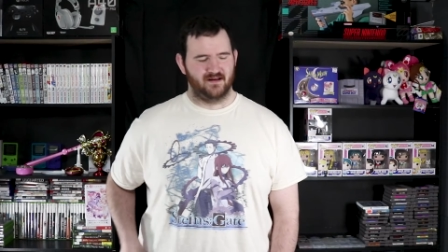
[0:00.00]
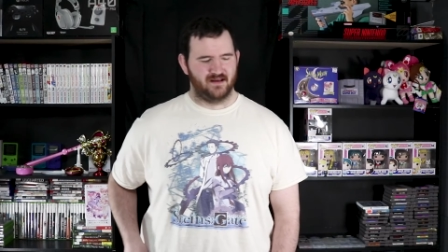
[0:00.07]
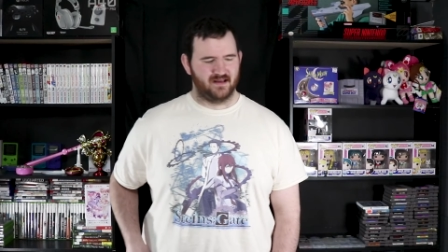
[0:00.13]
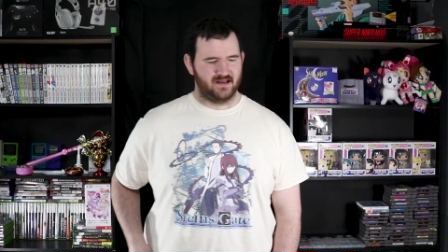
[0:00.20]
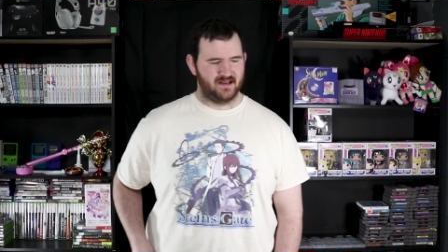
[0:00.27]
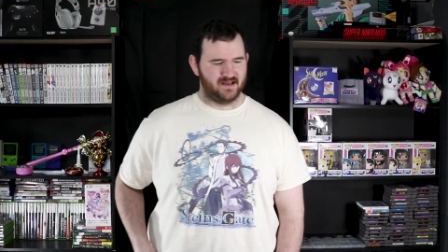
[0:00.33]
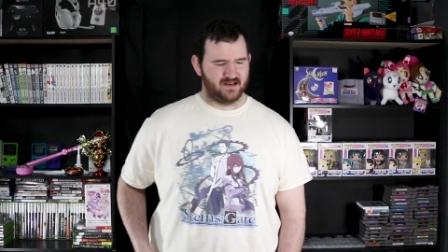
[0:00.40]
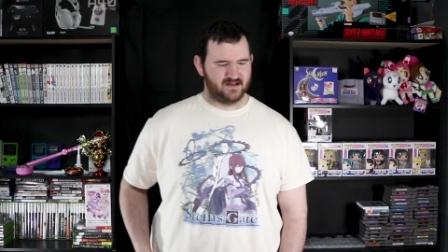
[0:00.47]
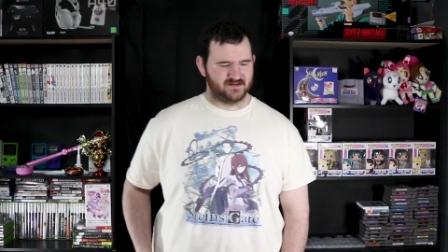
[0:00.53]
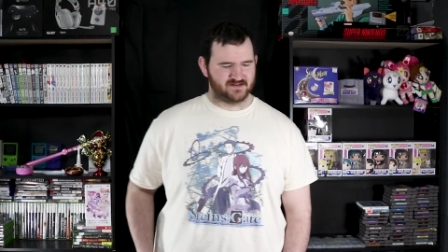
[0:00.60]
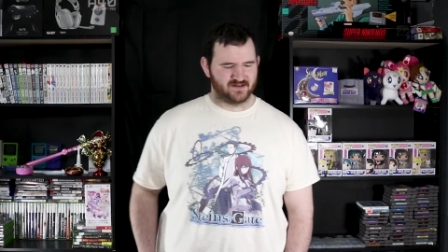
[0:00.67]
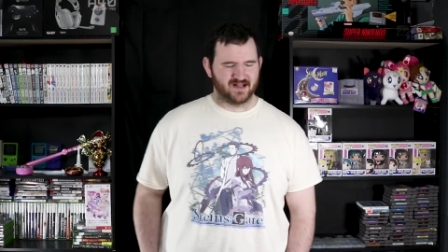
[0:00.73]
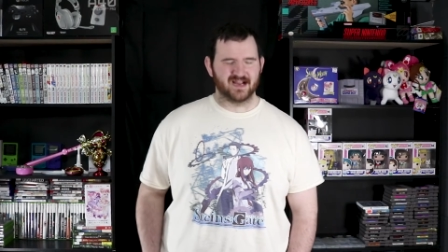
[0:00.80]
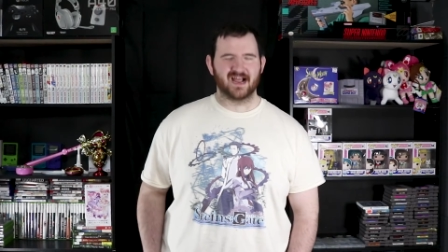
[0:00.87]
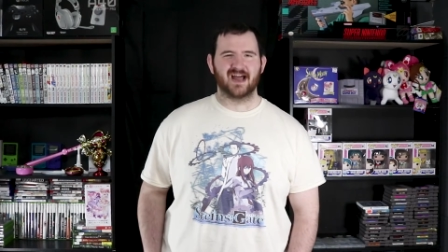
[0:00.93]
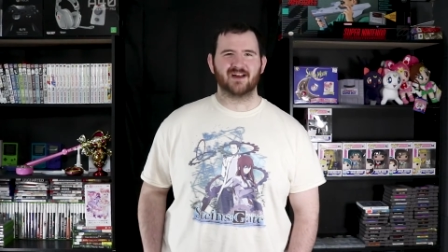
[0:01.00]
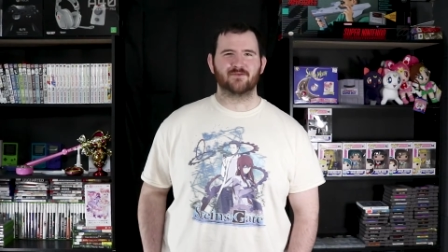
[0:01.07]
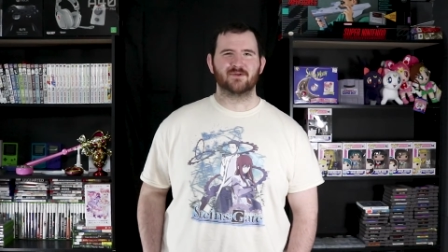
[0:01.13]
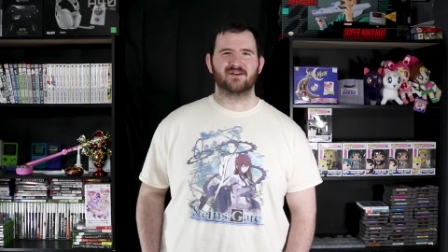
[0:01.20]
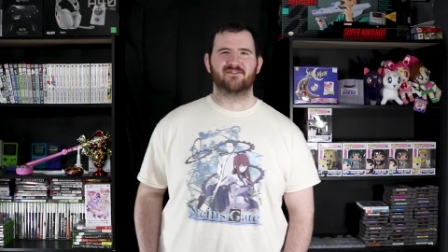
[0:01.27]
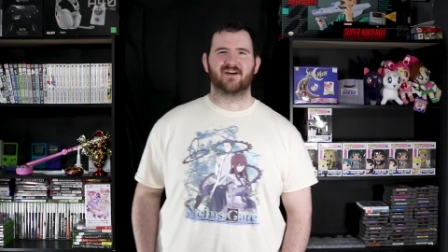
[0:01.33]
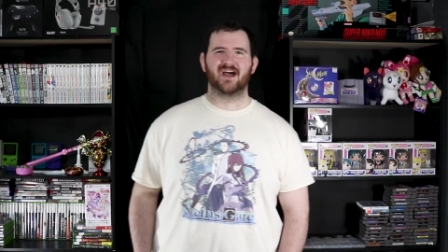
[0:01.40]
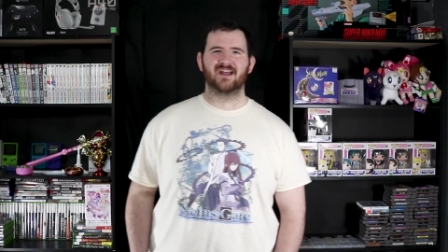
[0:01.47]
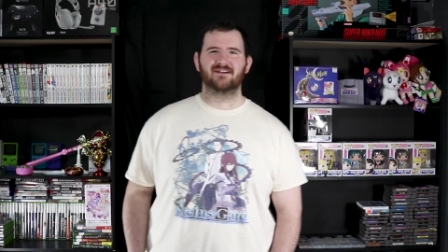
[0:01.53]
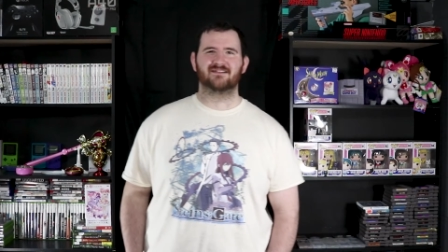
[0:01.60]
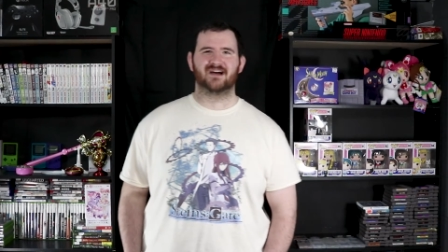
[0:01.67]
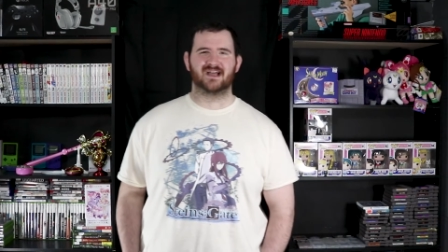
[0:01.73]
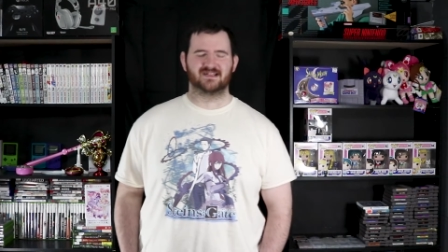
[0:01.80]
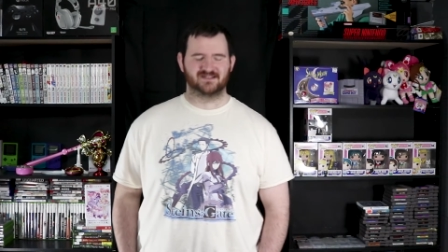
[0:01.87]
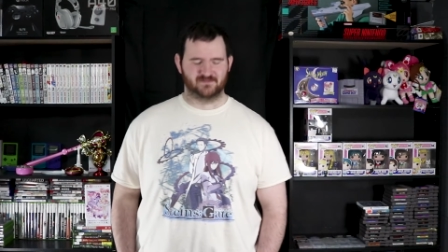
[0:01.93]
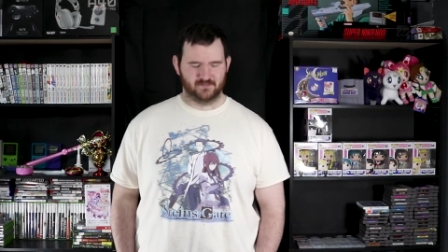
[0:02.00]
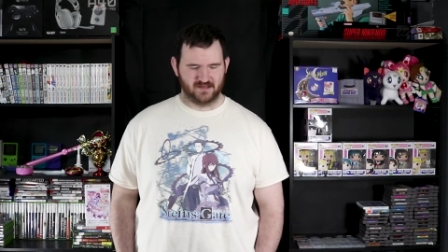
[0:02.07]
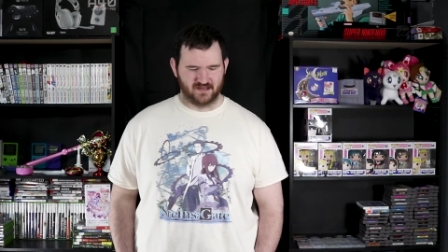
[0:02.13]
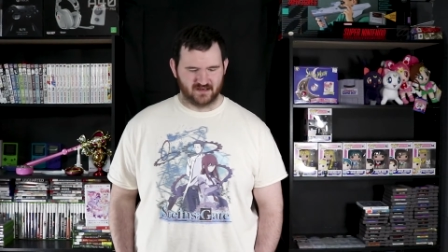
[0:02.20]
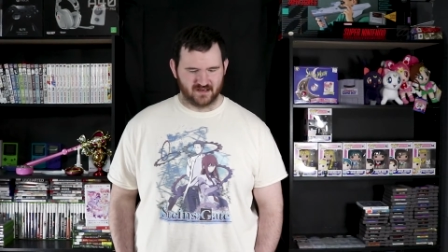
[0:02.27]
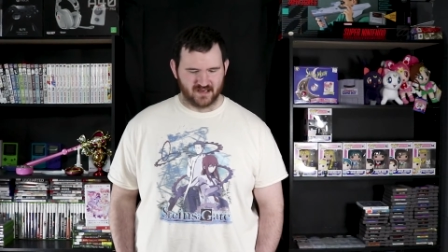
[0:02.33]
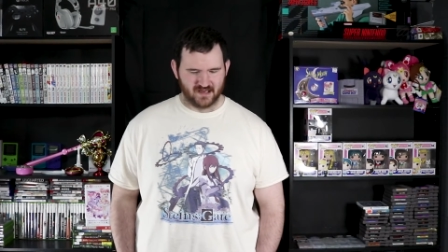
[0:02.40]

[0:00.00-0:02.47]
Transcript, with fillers: And so that kind of revitalized me.